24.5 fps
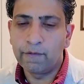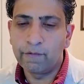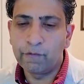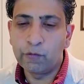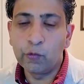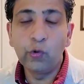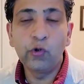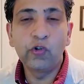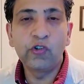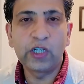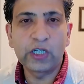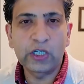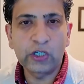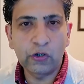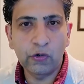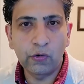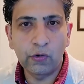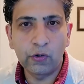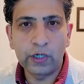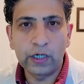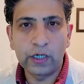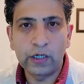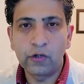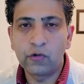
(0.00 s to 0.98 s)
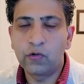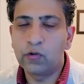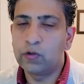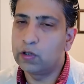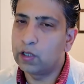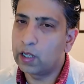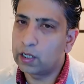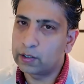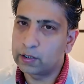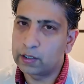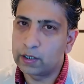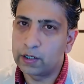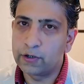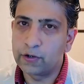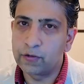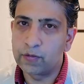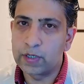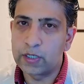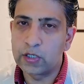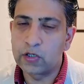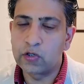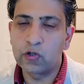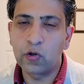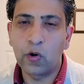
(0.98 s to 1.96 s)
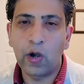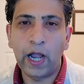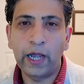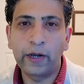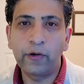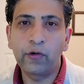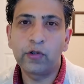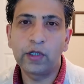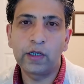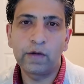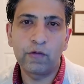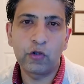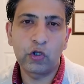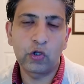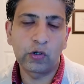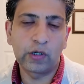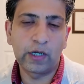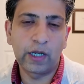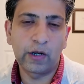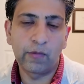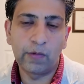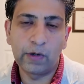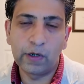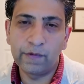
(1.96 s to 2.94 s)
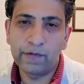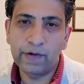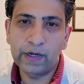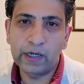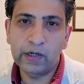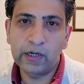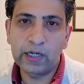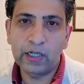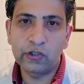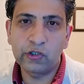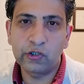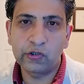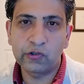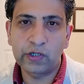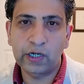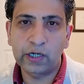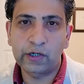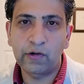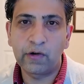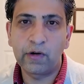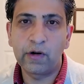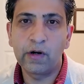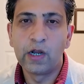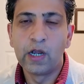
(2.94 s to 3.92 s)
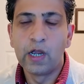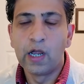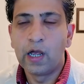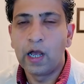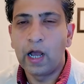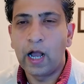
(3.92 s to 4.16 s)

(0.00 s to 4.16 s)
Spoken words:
food security to a lot of countries. So I don't think we should get rid of agriculture sector.